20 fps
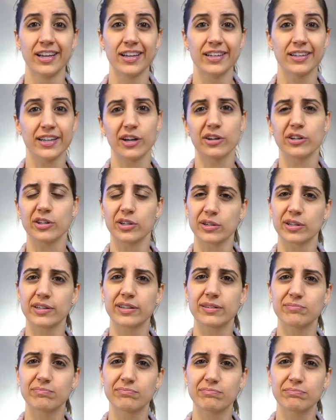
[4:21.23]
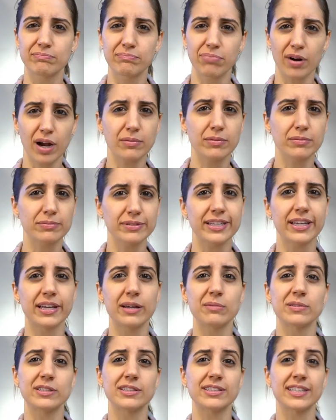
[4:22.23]
Now, you're probably
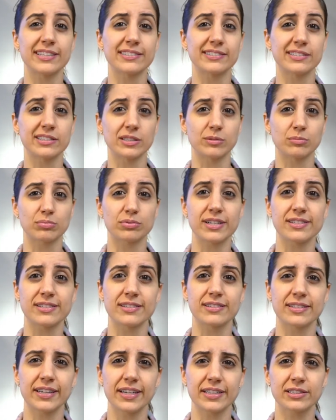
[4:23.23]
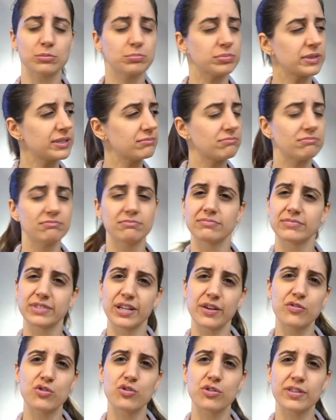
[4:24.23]
keeping things to the present tense, but
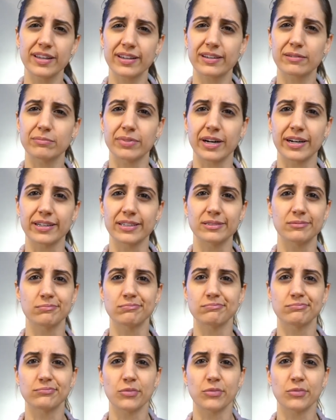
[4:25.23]
if you think about it,